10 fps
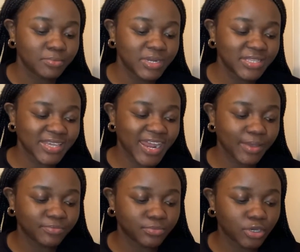meaning that
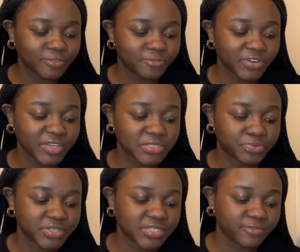I'm not very
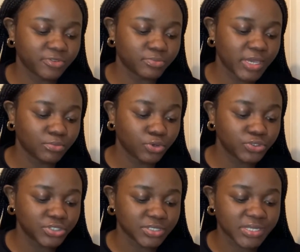expressive with my
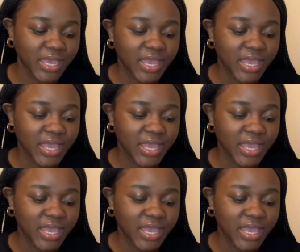emotions,